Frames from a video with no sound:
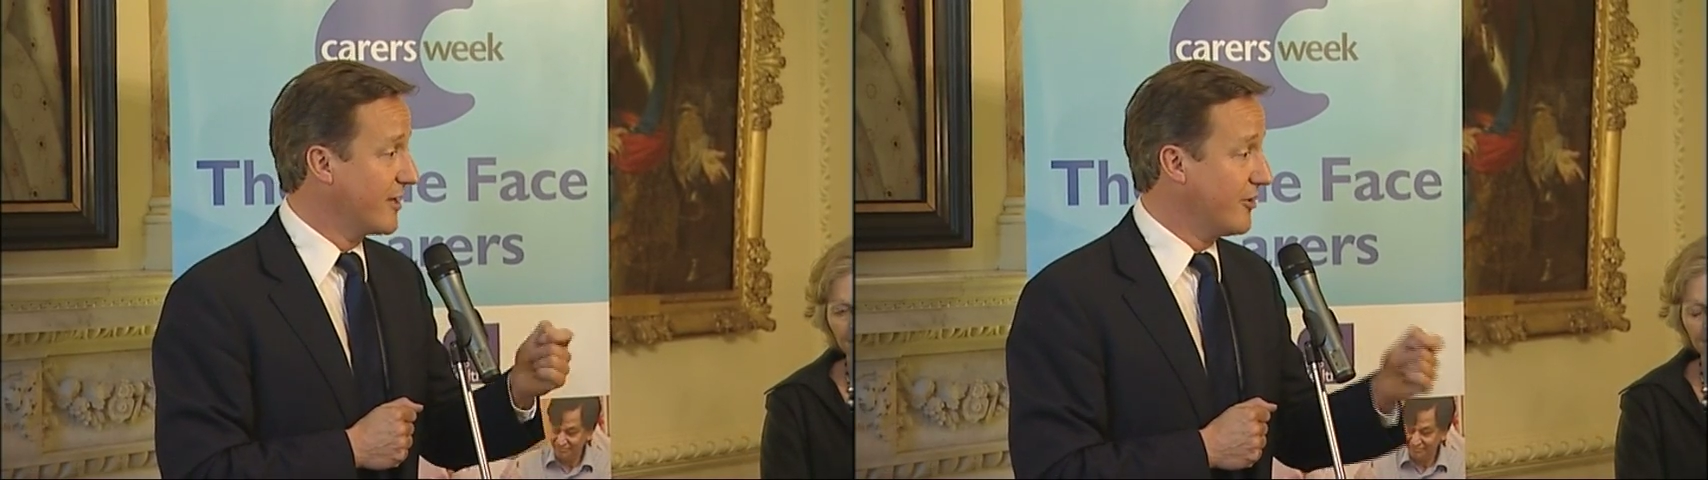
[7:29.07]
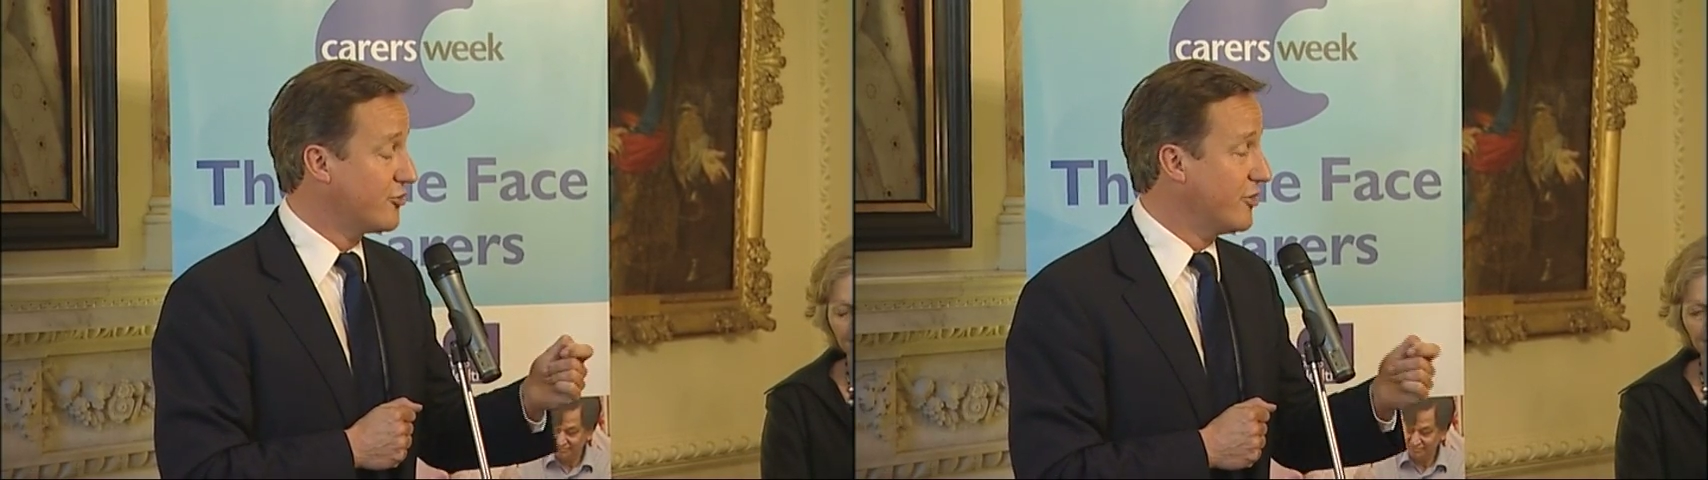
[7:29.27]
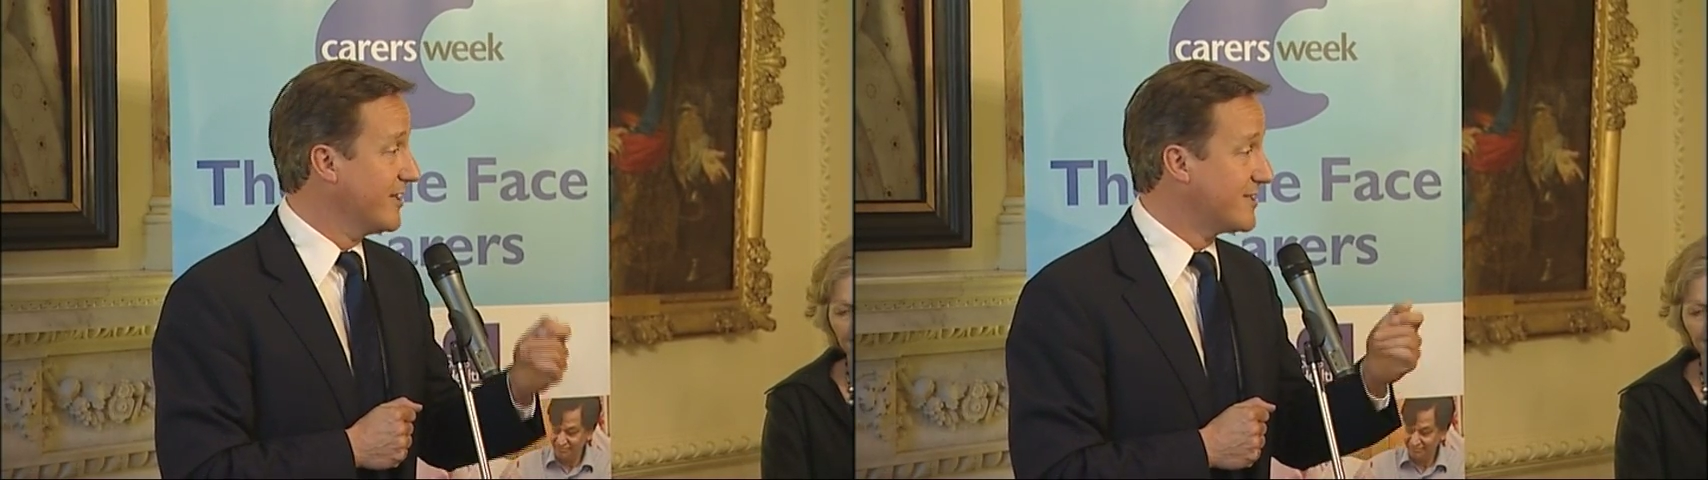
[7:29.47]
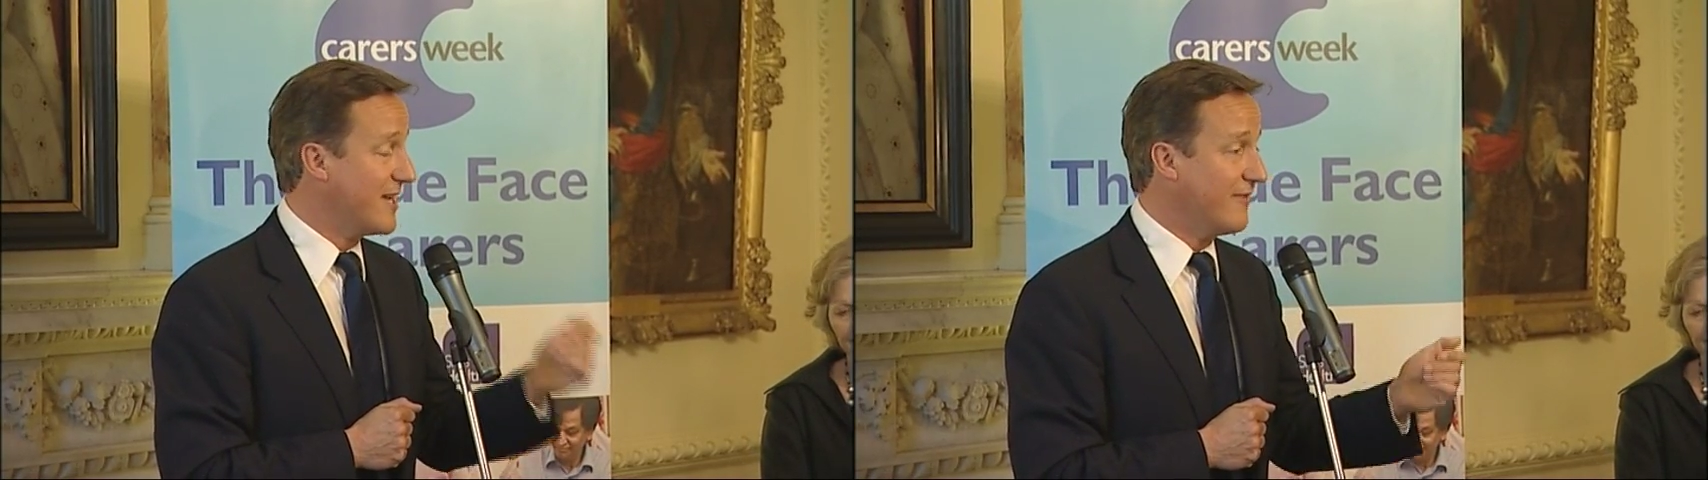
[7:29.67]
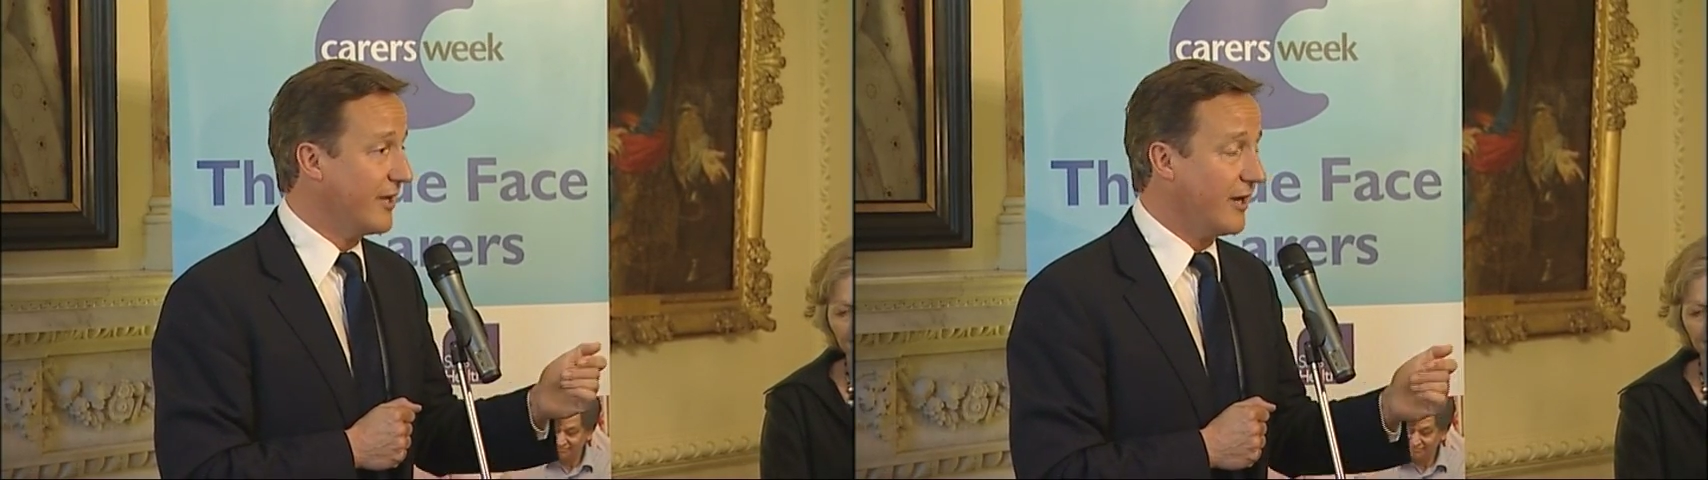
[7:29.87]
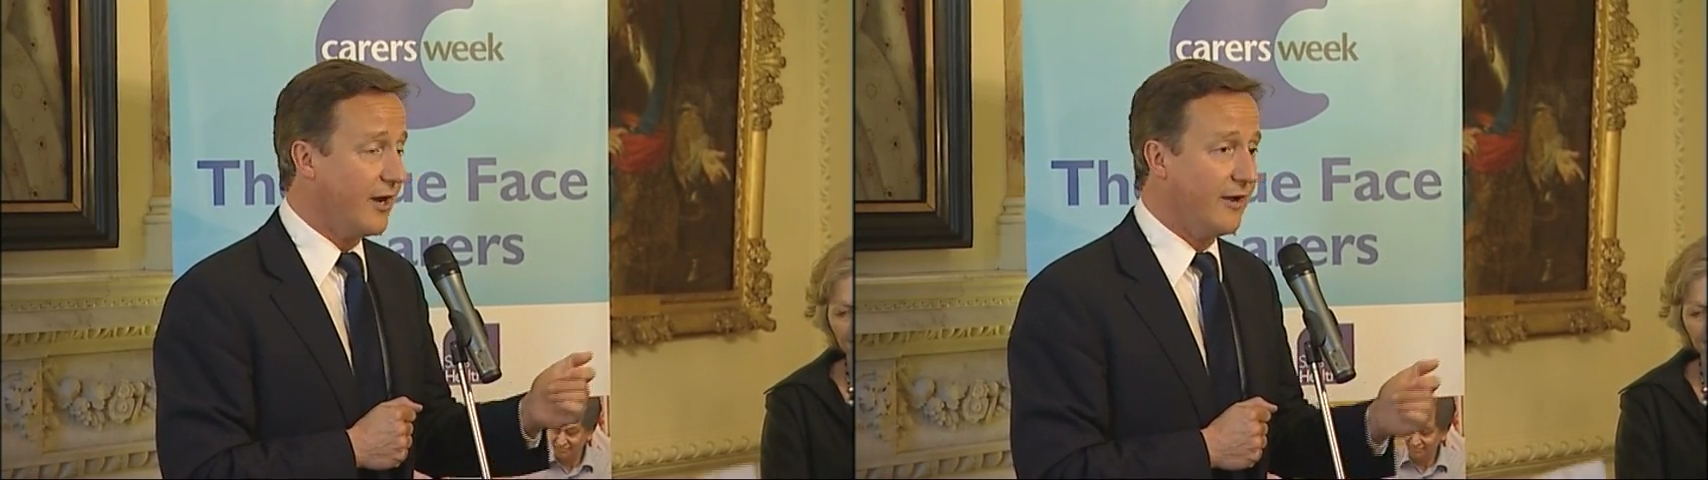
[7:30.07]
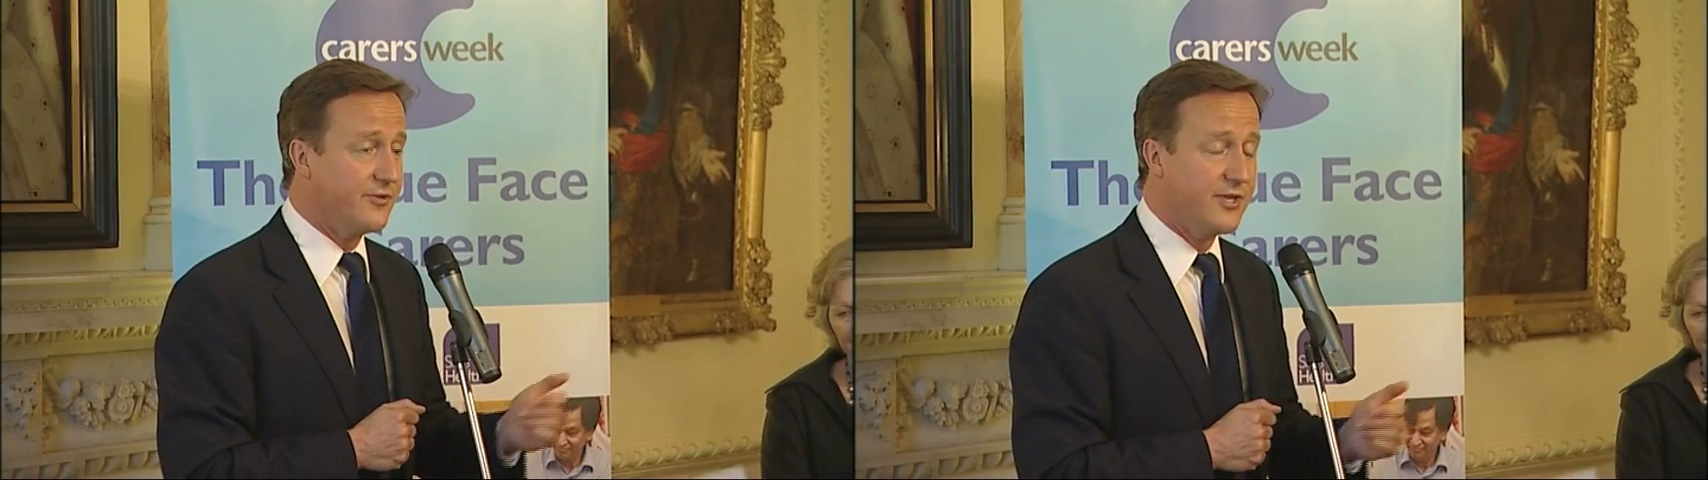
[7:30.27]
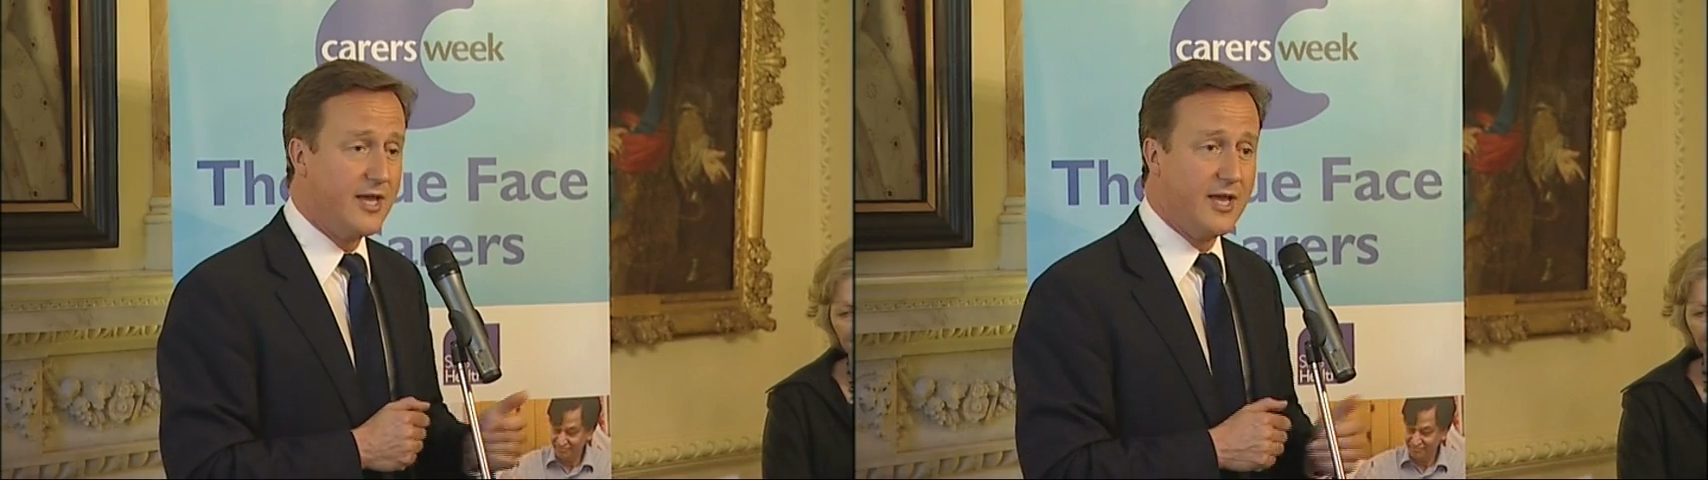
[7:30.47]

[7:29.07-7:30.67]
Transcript: country and saving lives